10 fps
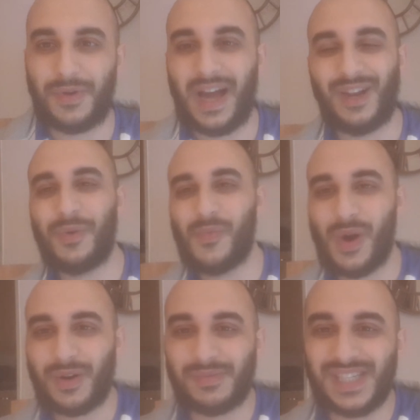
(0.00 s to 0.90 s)
So hello and
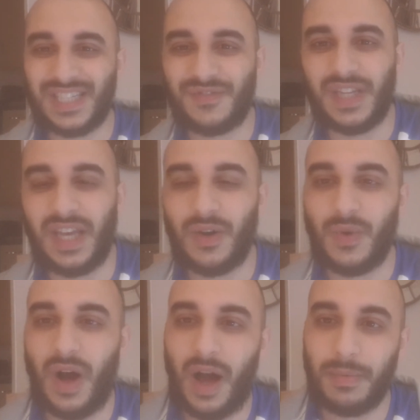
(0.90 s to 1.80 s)
welcome to this
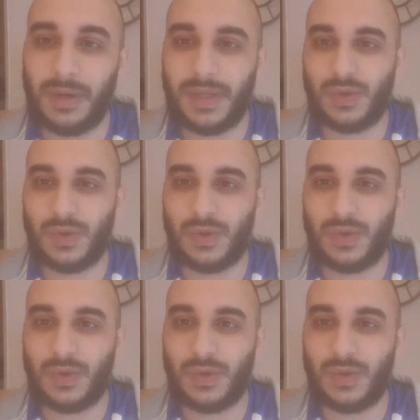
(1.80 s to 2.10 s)
video. I'm going to be